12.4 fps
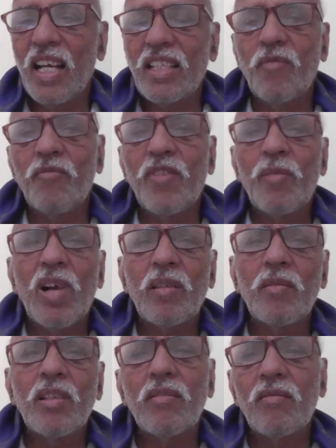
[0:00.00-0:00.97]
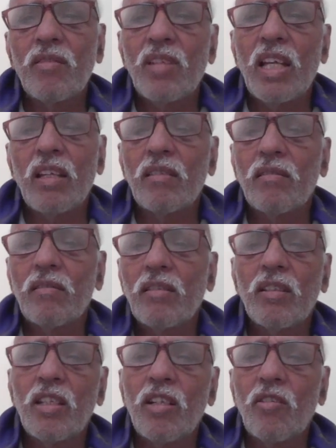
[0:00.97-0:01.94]
Asamvibhagina, they
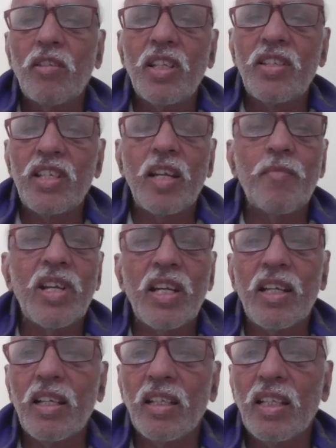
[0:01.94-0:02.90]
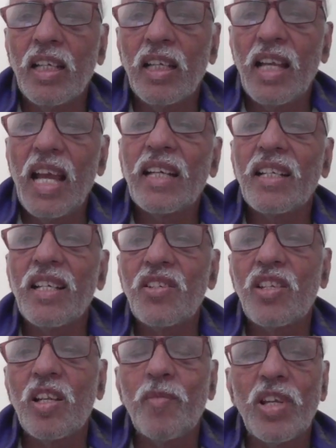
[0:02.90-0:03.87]
don't discriminate. They lack
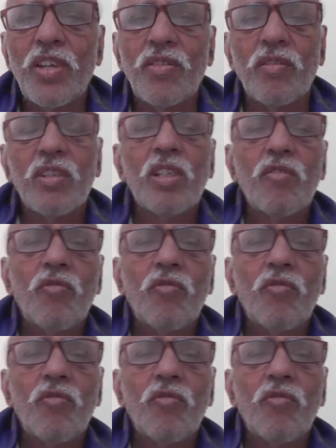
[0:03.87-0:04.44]
discrimination.